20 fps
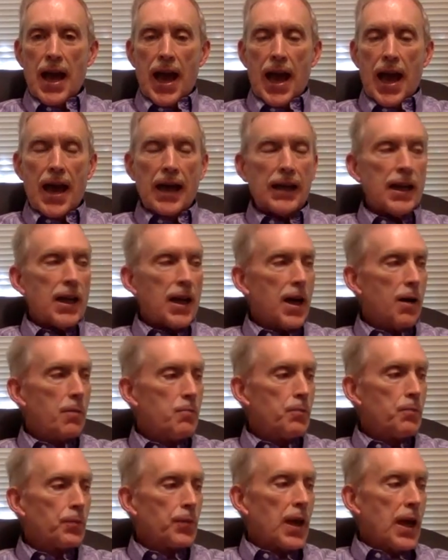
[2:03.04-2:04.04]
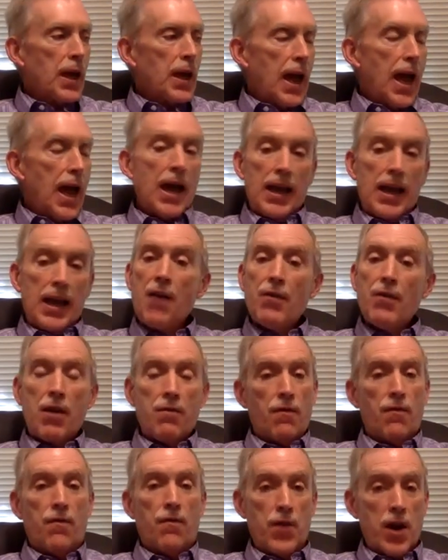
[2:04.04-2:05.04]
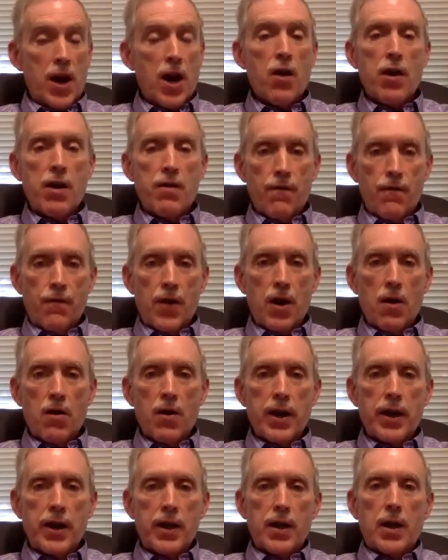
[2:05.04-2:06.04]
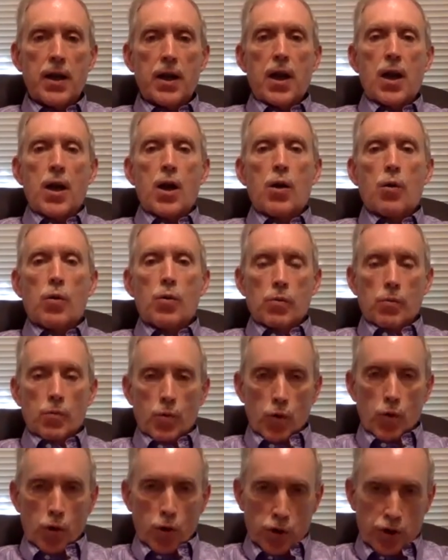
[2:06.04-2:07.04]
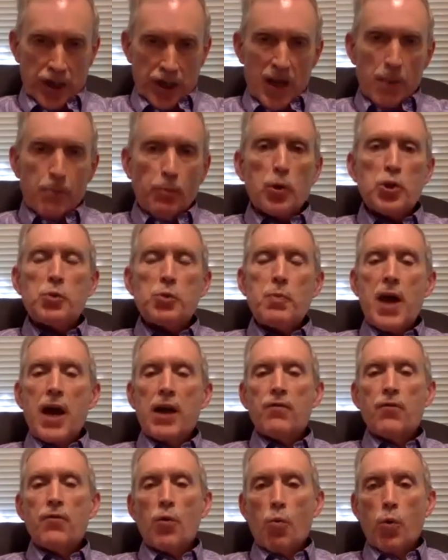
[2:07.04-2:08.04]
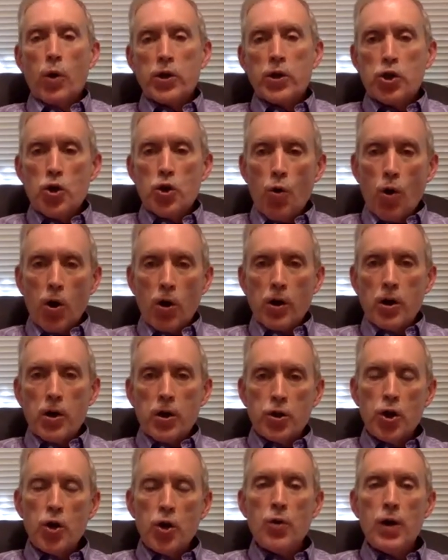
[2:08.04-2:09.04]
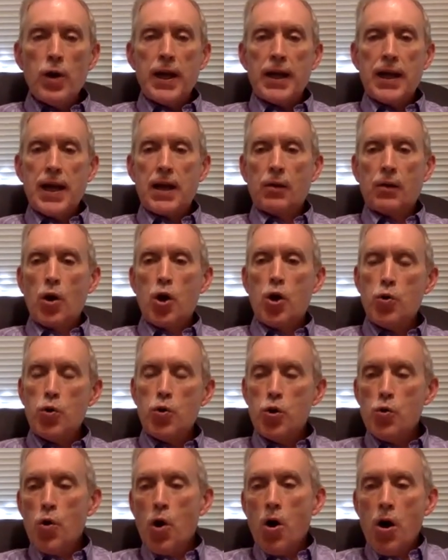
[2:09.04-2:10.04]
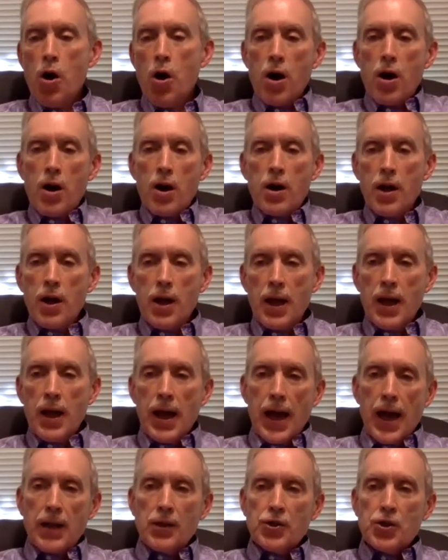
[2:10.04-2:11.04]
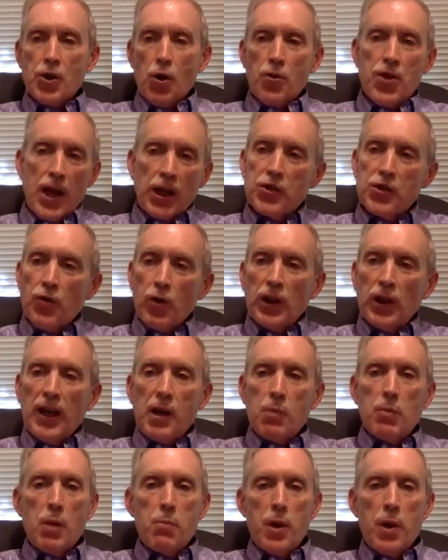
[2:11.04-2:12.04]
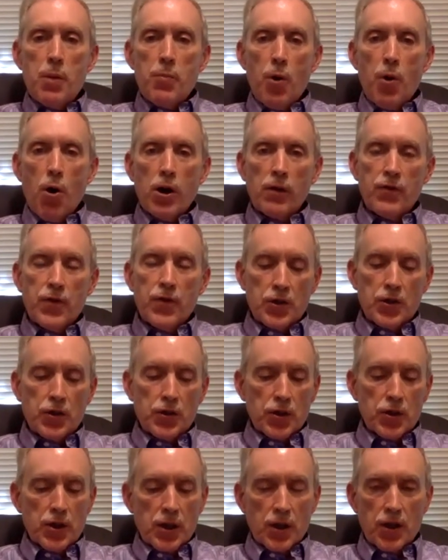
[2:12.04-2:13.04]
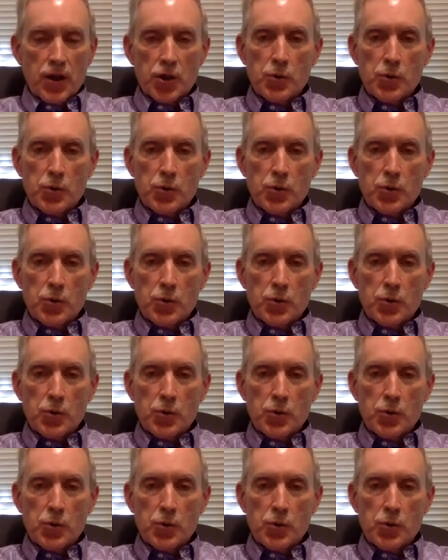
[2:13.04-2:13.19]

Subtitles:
and and have a very deep respect for what you are doing and who you are. And so, thanks for letting me be part of this